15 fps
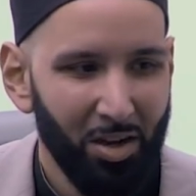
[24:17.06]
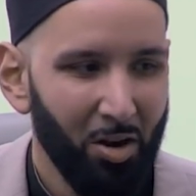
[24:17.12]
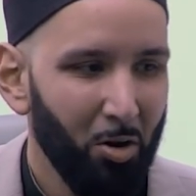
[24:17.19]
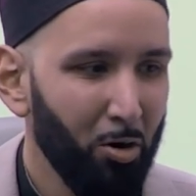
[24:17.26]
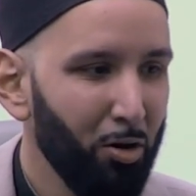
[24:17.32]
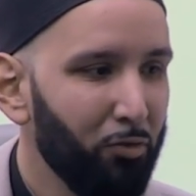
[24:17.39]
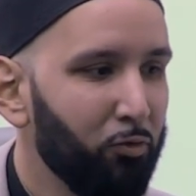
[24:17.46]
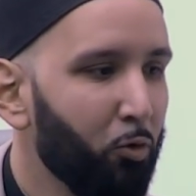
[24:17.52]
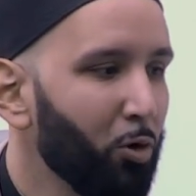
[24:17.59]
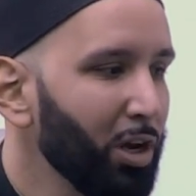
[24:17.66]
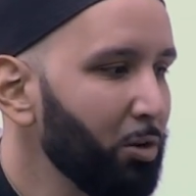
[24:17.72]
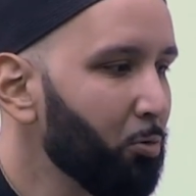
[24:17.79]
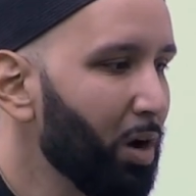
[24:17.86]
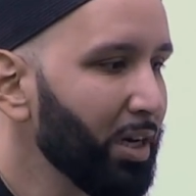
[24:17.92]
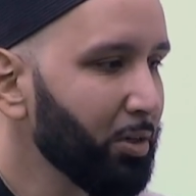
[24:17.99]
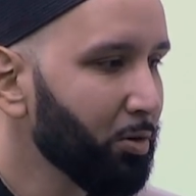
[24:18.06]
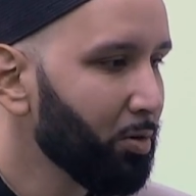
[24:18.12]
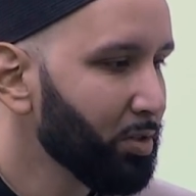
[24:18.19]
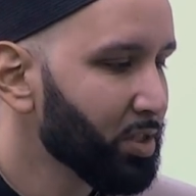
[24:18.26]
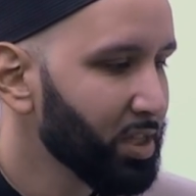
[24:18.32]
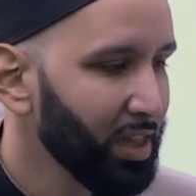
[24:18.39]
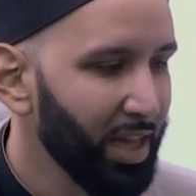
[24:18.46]
or a
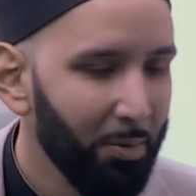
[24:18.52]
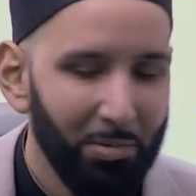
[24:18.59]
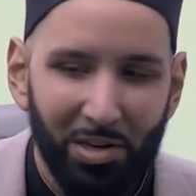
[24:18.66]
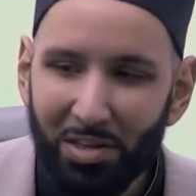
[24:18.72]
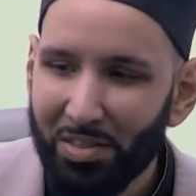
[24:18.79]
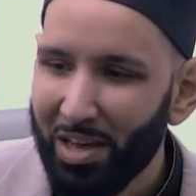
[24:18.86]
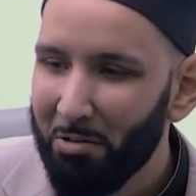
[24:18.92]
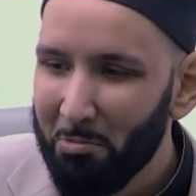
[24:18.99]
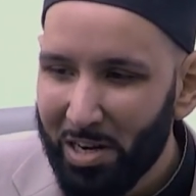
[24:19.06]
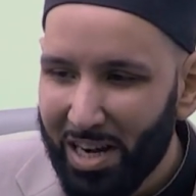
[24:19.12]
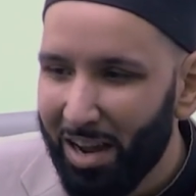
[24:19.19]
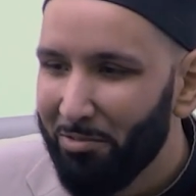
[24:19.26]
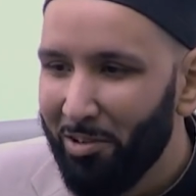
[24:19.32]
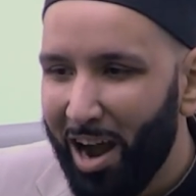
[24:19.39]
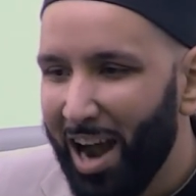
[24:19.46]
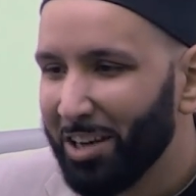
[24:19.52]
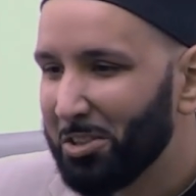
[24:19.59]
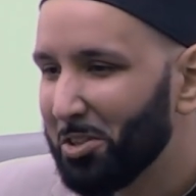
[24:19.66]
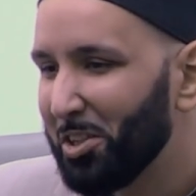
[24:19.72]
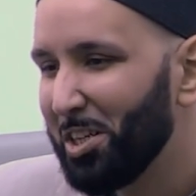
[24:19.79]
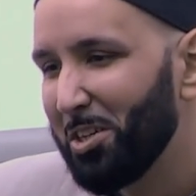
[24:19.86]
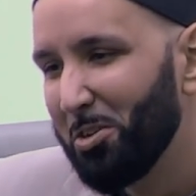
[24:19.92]
41-year-old celebrity that we never
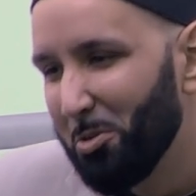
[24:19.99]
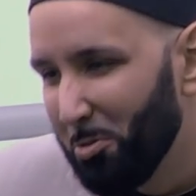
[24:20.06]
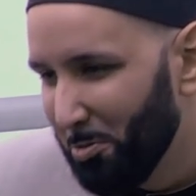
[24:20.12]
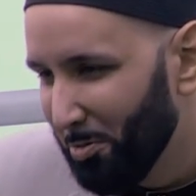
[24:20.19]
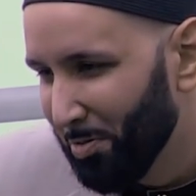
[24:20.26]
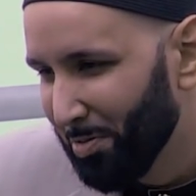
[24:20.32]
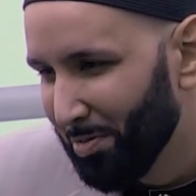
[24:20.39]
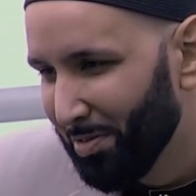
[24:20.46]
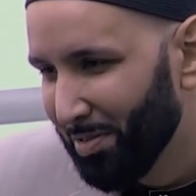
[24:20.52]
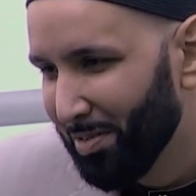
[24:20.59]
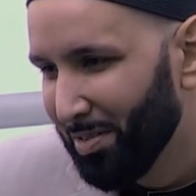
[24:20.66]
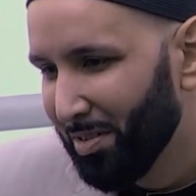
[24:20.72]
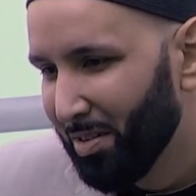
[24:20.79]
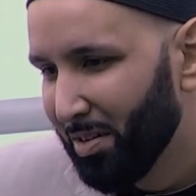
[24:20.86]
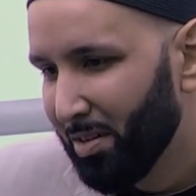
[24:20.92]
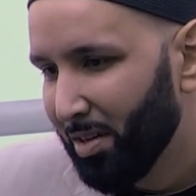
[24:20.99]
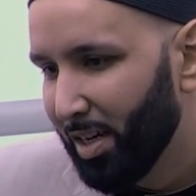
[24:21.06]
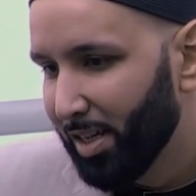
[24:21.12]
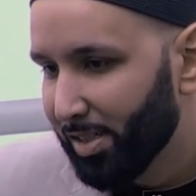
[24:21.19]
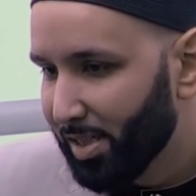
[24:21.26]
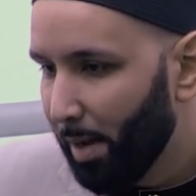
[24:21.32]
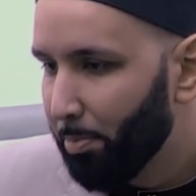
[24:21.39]
actually knew,
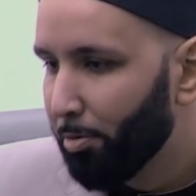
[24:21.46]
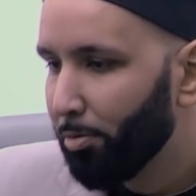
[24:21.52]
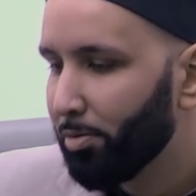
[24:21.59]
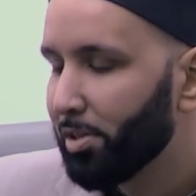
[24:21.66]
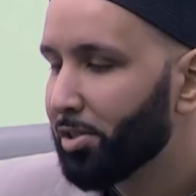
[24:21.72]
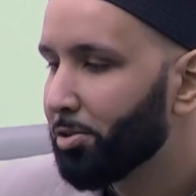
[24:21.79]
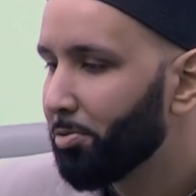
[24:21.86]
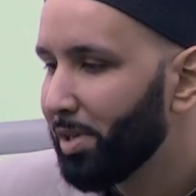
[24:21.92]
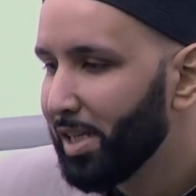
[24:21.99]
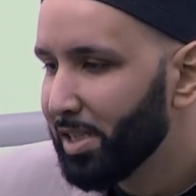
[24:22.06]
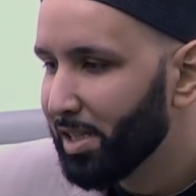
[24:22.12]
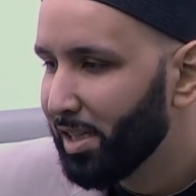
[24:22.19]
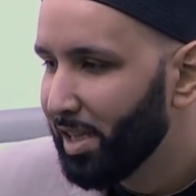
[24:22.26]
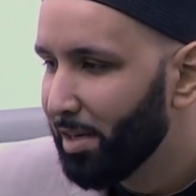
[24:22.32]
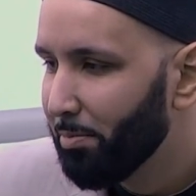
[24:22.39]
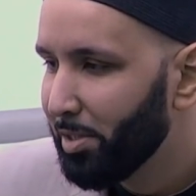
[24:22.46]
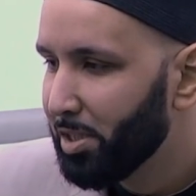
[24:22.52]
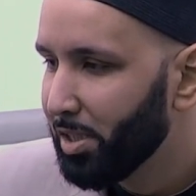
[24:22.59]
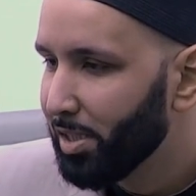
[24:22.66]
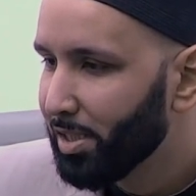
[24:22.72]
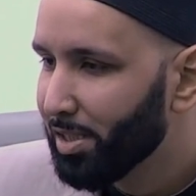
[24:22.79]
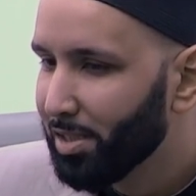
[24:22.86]
except through the screens and the
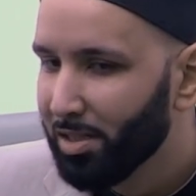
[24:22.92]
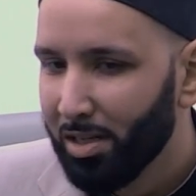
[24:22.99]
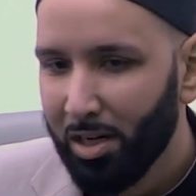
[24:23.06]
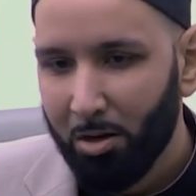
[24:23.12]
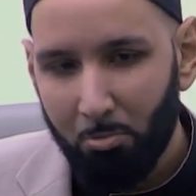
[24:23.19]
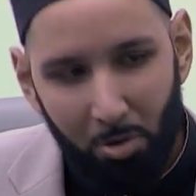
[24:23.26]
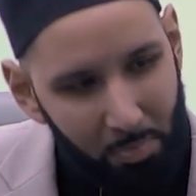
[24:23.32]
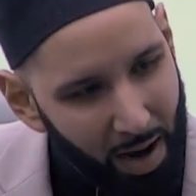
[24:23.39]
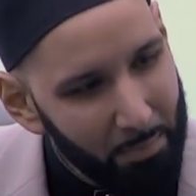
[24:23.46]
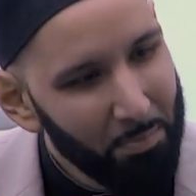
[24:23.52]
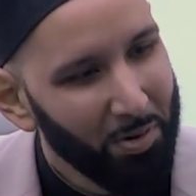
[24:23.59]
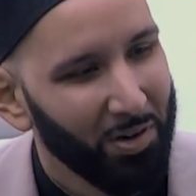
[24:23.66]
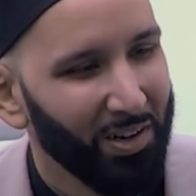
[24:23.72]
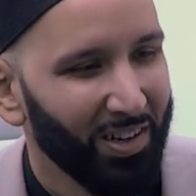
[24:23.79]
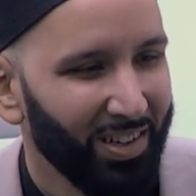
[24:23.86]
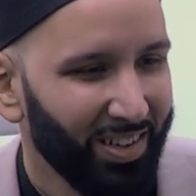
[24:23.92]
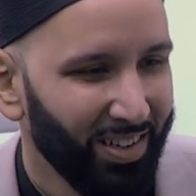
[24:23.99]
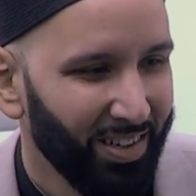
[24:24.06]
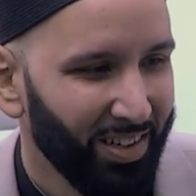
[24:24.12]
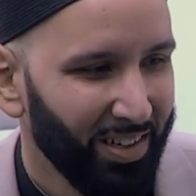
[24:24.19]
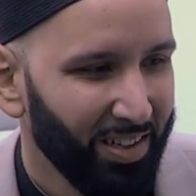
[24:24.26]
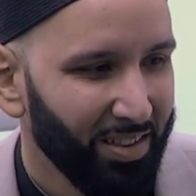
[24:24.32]
images, remember,
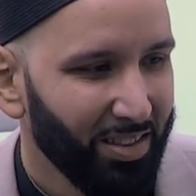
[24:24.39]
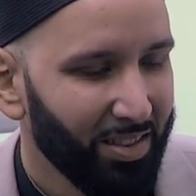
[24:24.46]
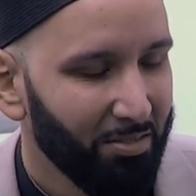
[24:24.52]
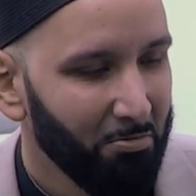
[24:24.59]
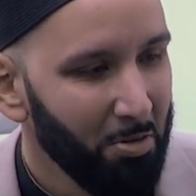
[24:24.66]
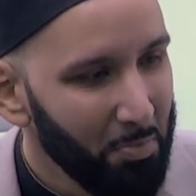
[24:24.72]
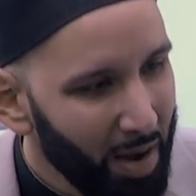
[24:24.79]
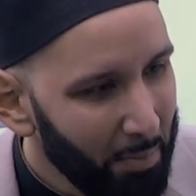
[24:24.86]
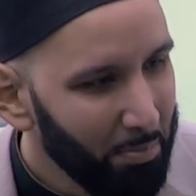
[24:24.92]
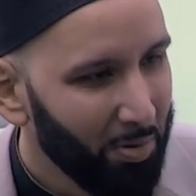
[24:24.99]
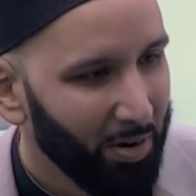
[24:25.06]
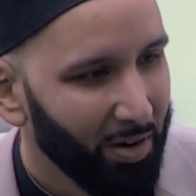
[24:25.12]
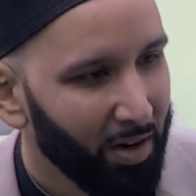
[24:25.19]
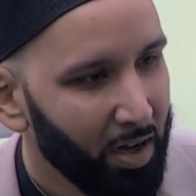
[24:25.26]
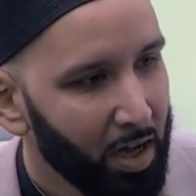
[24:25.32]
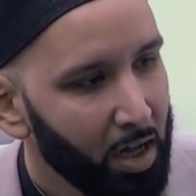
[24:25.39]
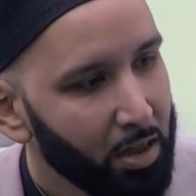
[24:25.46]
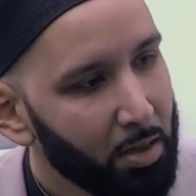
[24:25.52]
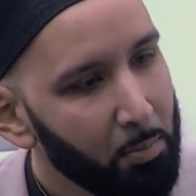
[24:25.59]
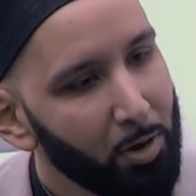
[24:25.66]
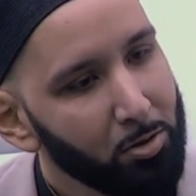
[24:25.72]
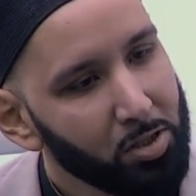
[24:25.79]

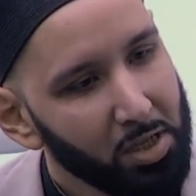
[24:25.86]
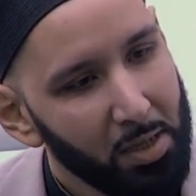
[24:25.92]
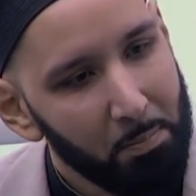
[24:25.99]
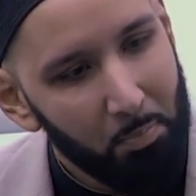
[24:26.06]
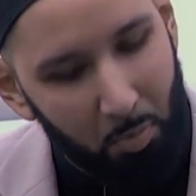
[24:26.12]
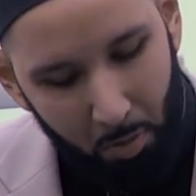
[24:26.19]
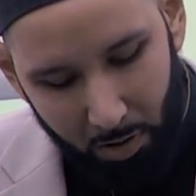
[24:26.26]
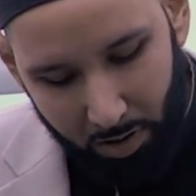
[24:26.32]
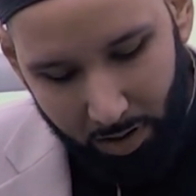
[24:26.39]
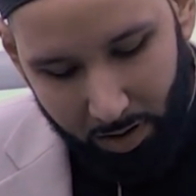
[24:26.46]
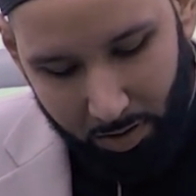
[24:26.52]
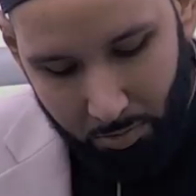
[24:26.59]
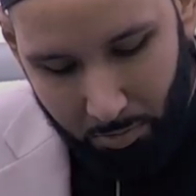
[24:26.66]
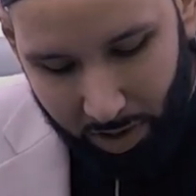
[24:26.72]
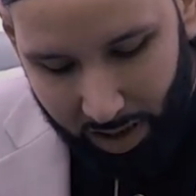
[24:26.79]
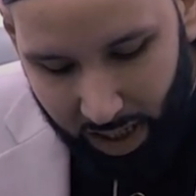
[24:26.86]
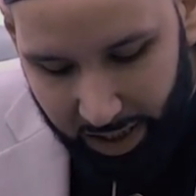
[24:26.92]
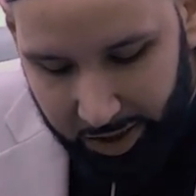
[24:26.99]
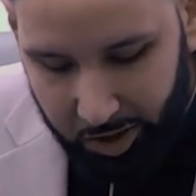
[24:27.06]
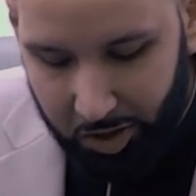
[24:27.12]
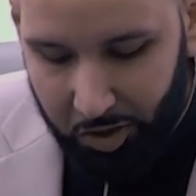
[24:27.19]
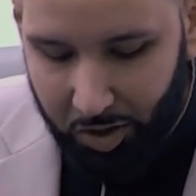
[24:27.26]
the most important
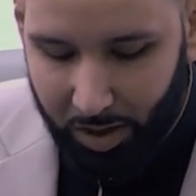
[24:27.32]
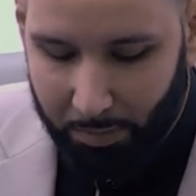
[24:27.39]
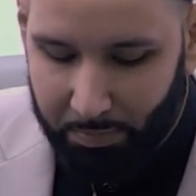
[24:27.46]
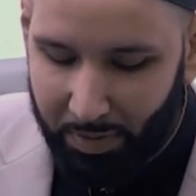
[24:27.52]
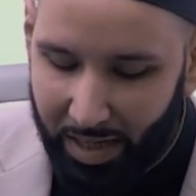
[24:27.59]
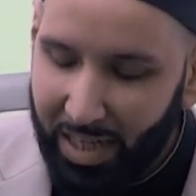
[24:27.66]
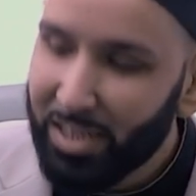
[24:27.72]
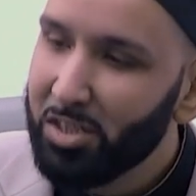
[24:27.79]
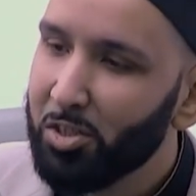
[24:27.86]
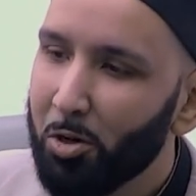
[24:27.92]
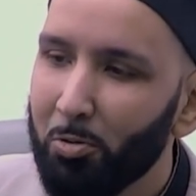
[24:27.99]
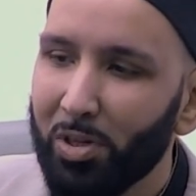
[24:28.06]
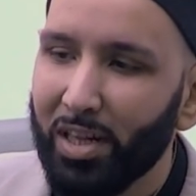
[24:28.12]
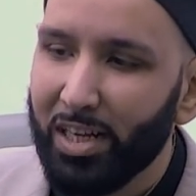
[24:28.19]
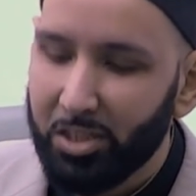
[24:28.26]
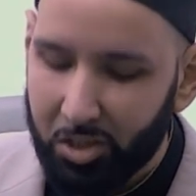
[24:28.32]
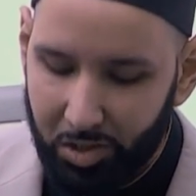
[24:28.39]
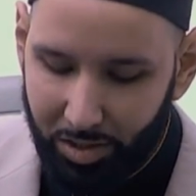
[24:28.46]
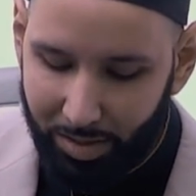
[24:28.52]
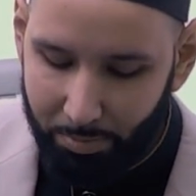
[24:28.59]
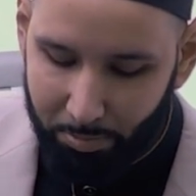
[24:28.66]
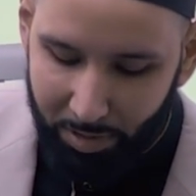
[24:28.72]
relationship is your
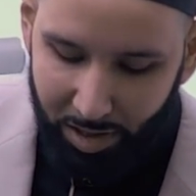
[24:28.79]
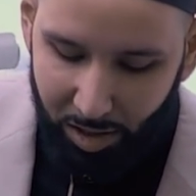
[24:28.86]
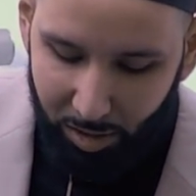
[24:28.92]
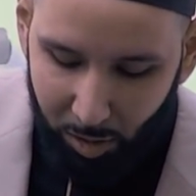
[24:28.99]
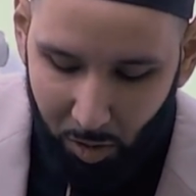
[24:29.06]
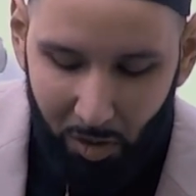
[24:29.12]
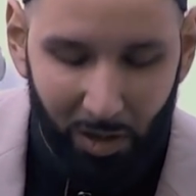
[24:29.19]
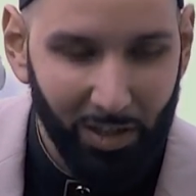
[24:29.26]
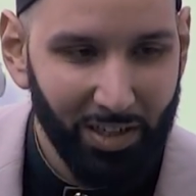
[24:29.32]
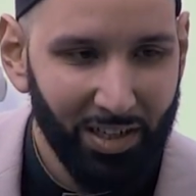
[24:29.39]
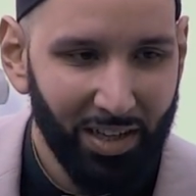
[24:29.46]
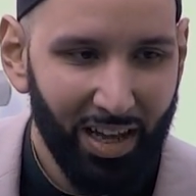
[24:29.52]
relationship with your Lord.